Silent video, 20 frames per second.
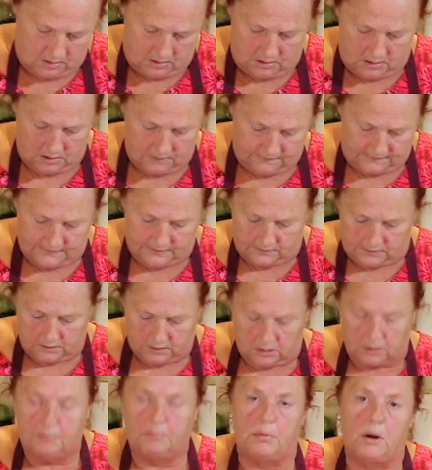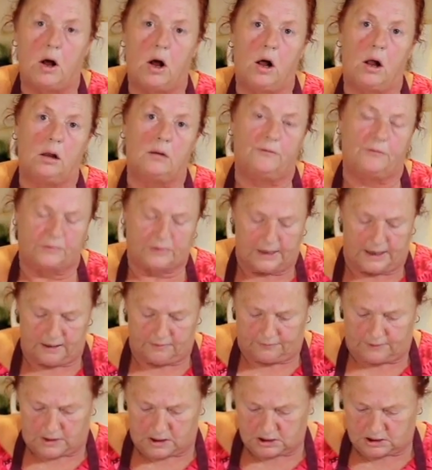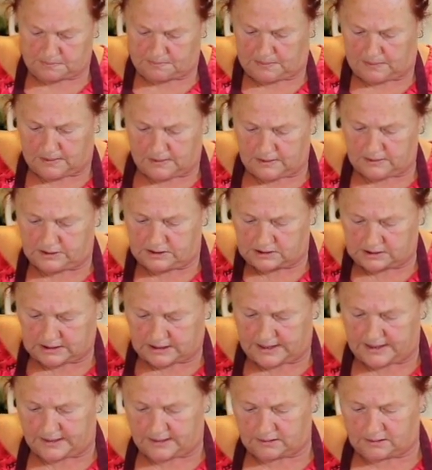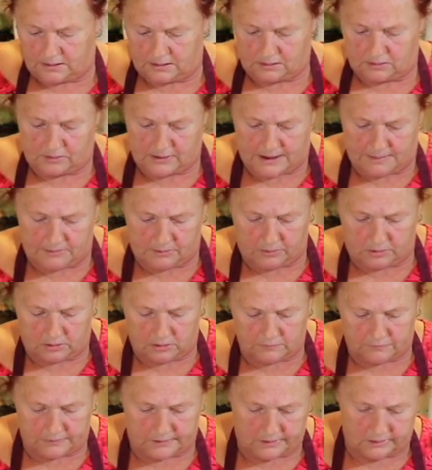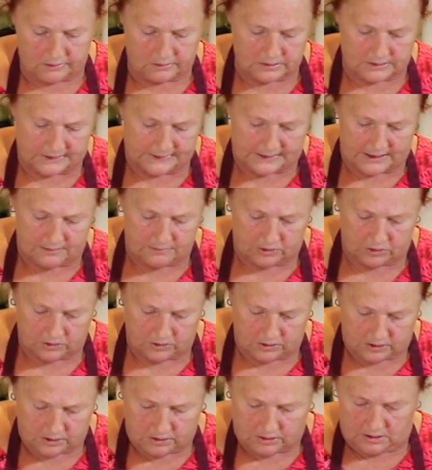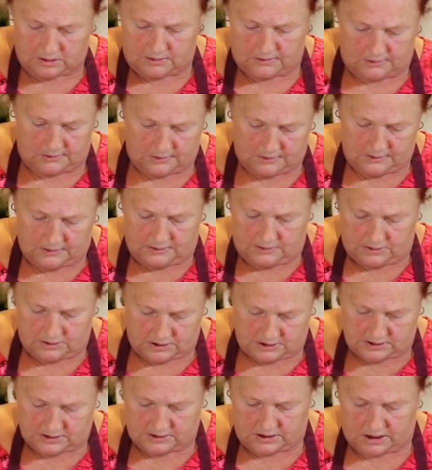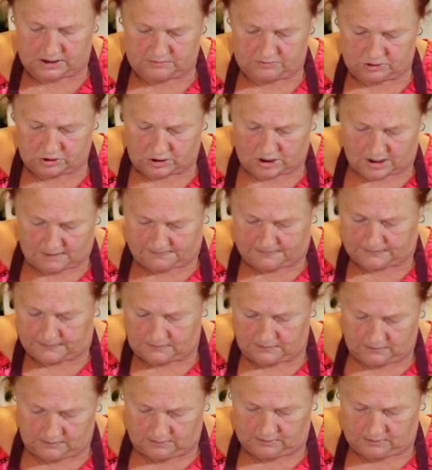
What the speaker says: And if the little ball kind of falls apart, just kind of grab it with your fingers like I'm doing it. Just keep chopping.